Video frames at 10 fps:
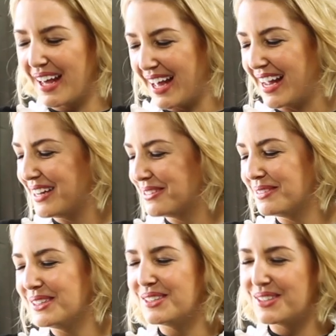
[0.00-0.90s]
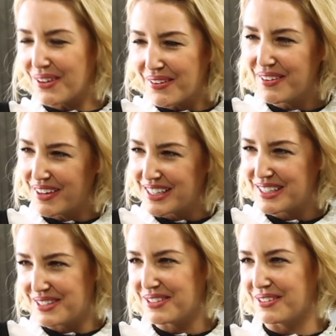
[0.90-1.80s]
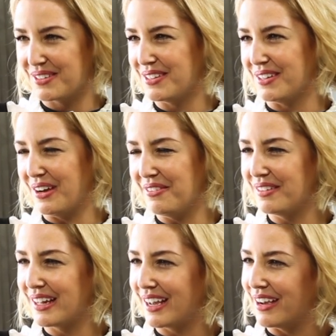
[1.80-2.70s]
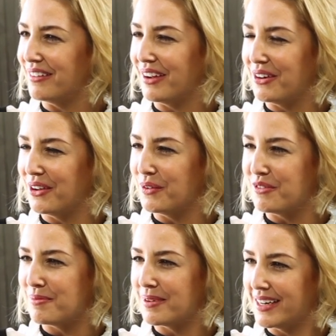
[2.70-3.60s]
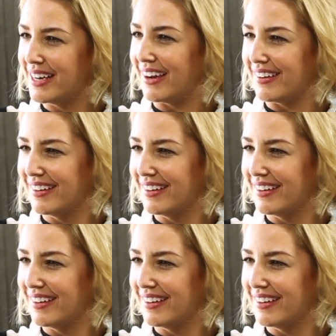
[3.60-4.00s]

Kate, it's been so nice to talk to you. I feel like I know you even better now.